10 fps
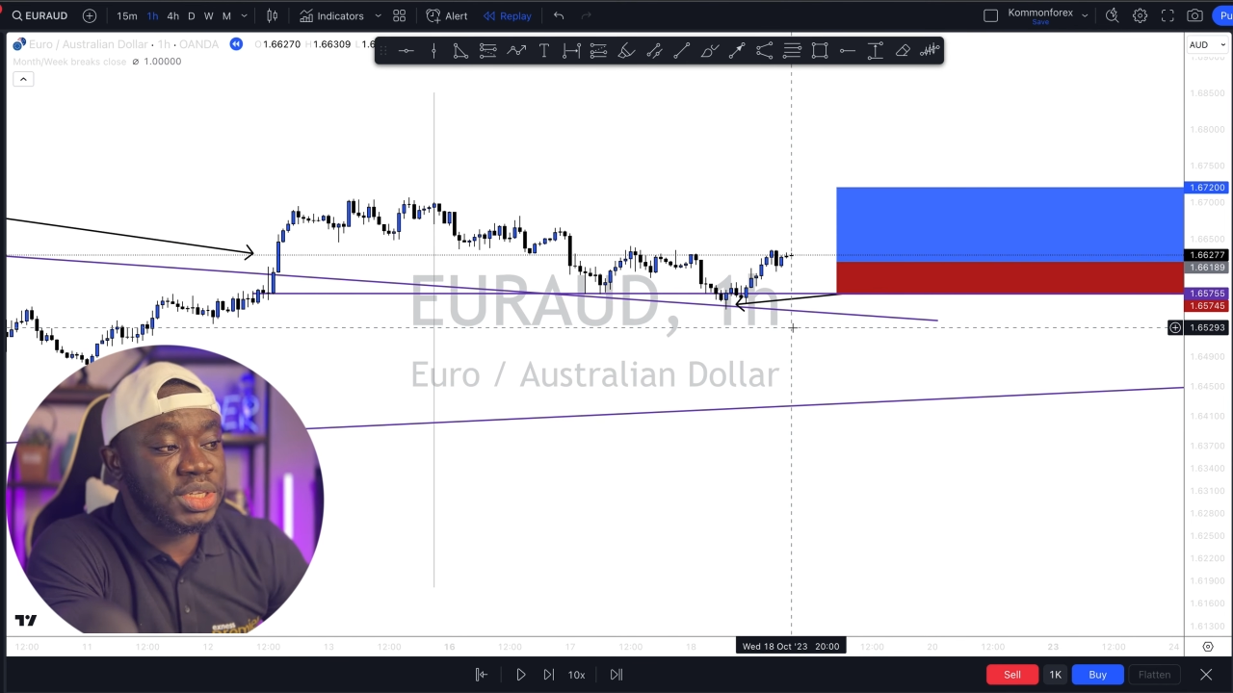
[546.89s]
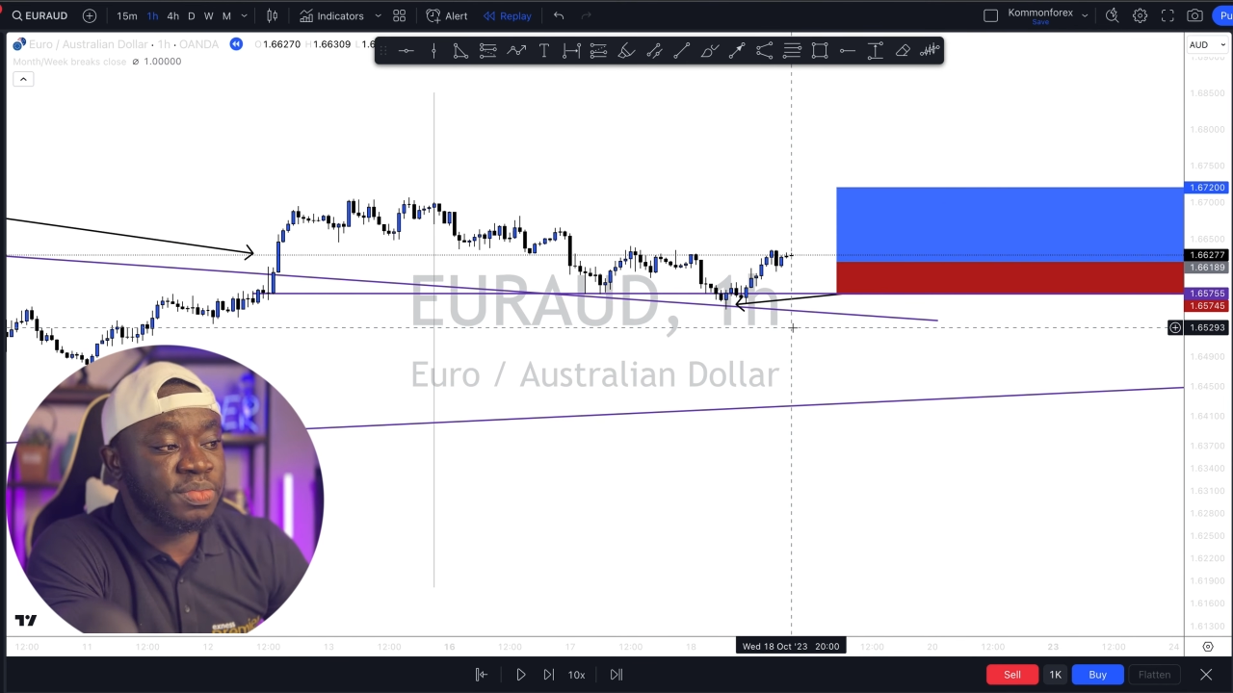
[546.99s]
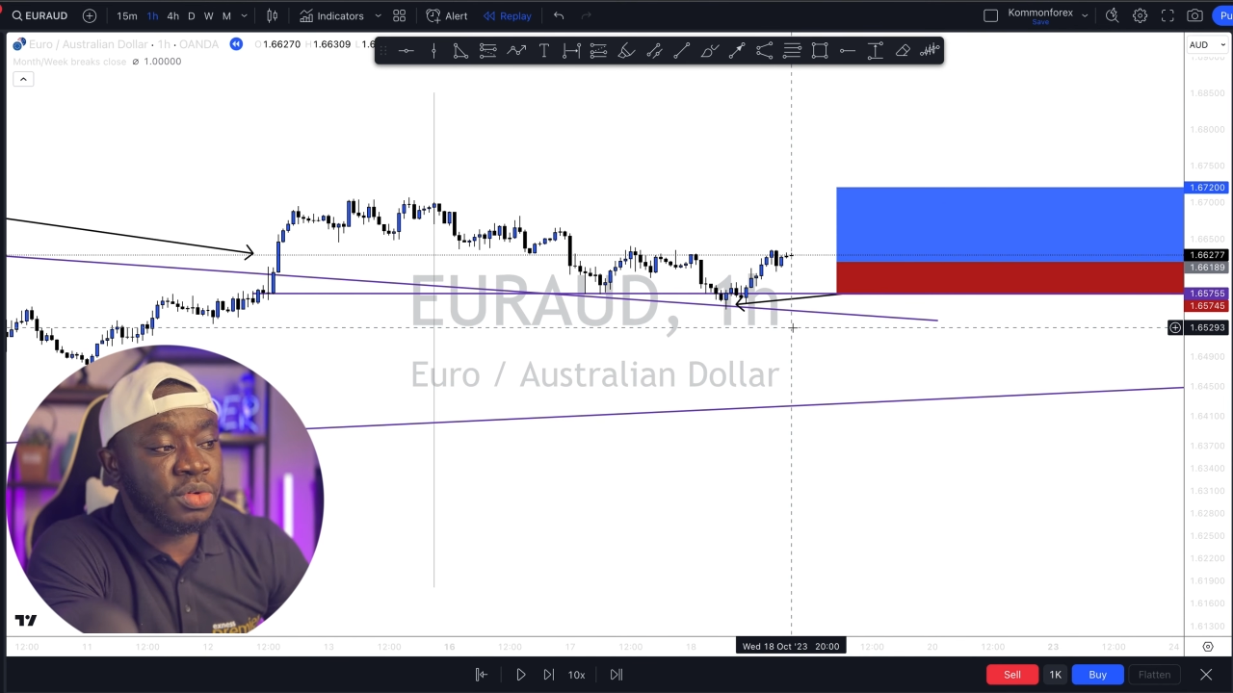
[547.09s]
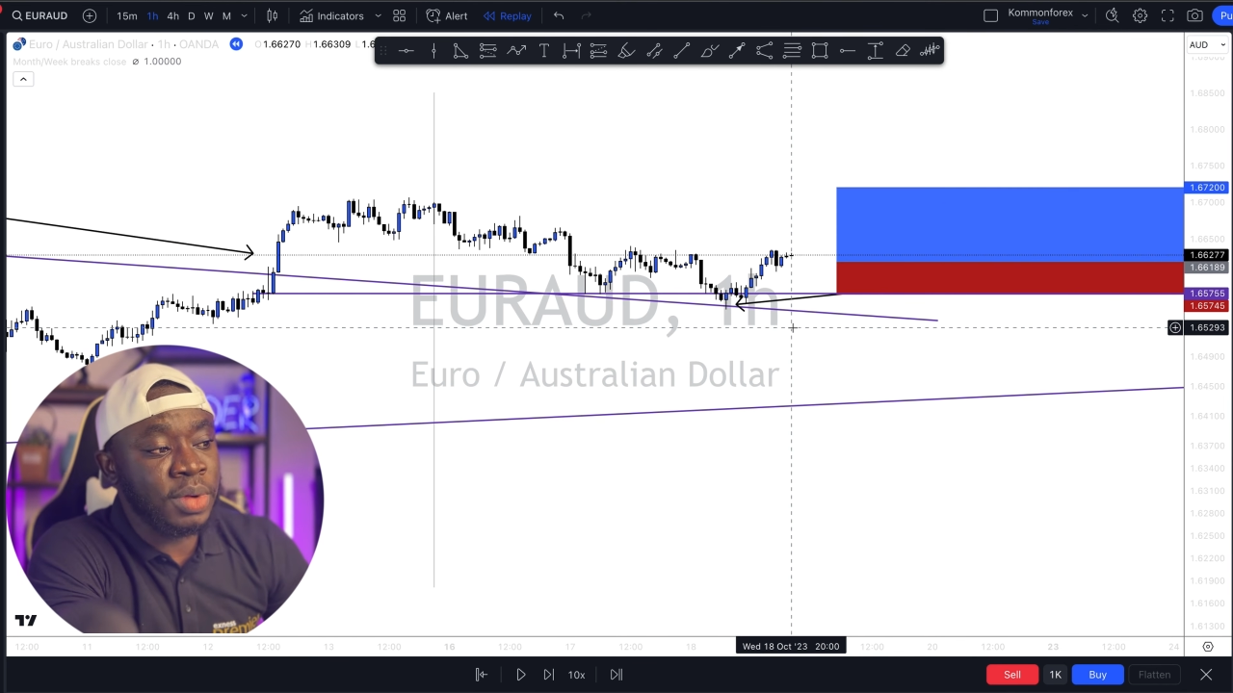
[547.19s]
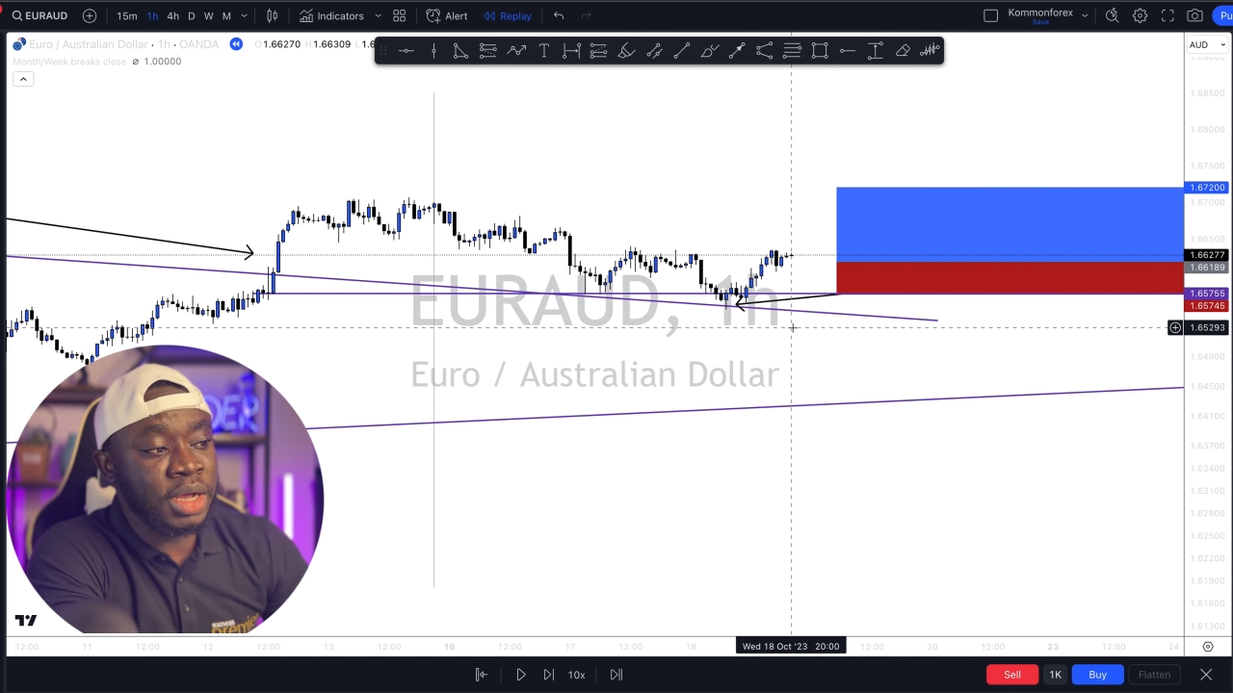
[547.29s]
a
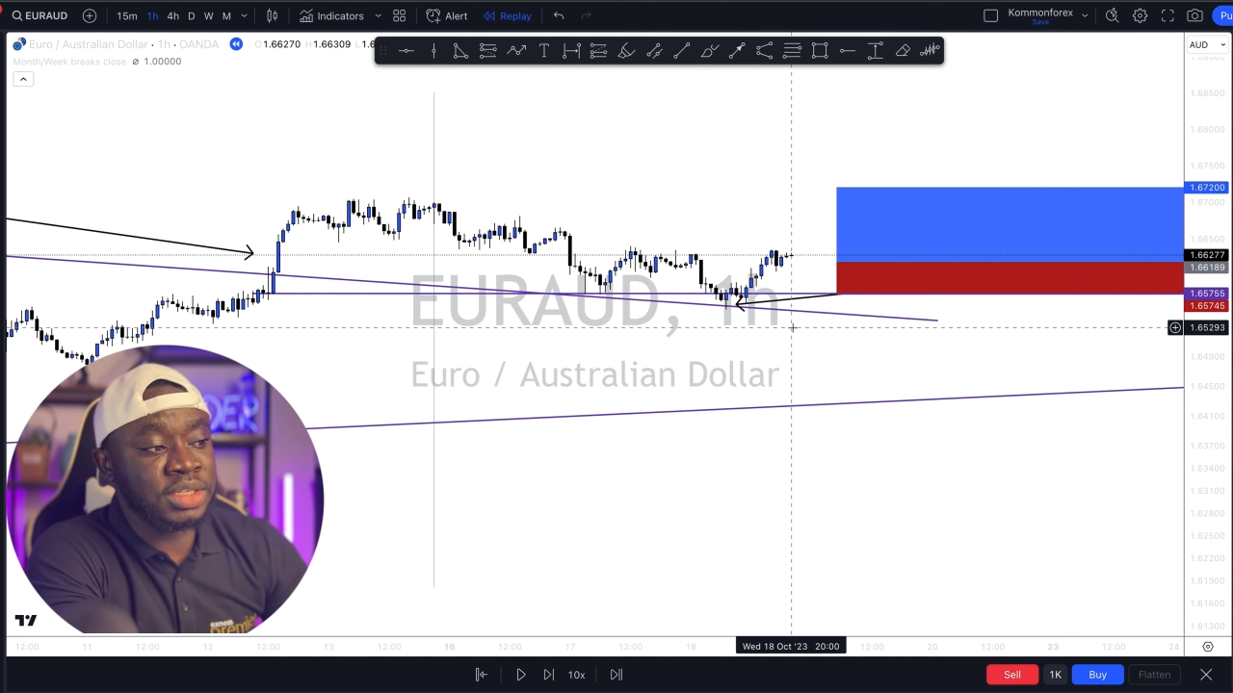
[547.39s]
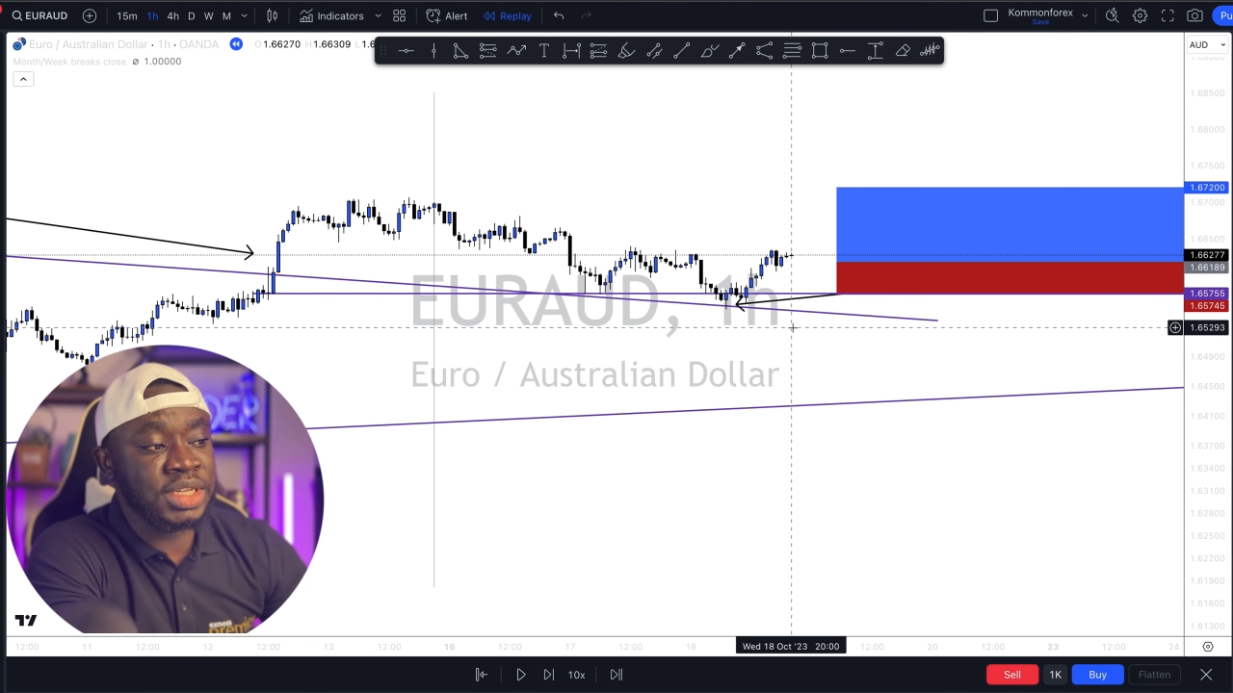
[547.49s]
pullback,